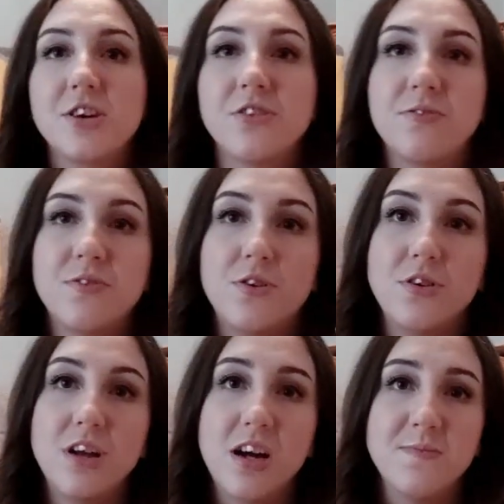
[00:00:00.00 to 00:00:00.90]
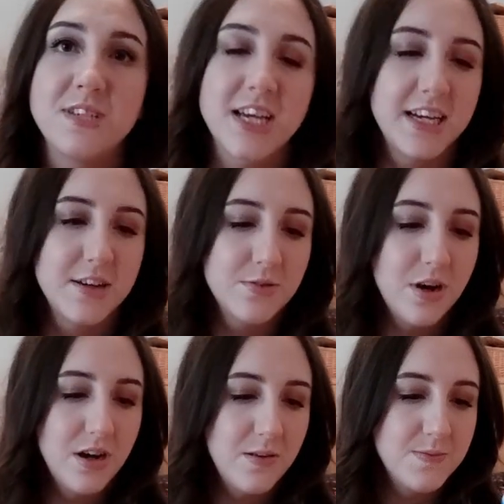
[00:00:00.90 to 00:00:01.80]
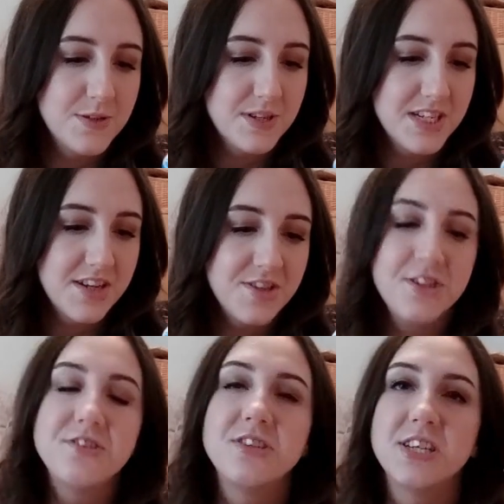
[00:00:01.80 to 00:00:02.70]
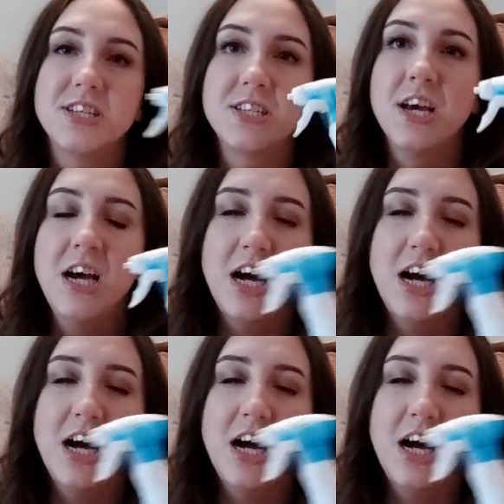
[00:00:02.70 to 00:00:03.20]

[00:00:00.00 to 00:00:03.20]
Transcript: good for lime scale. So I tend to use this.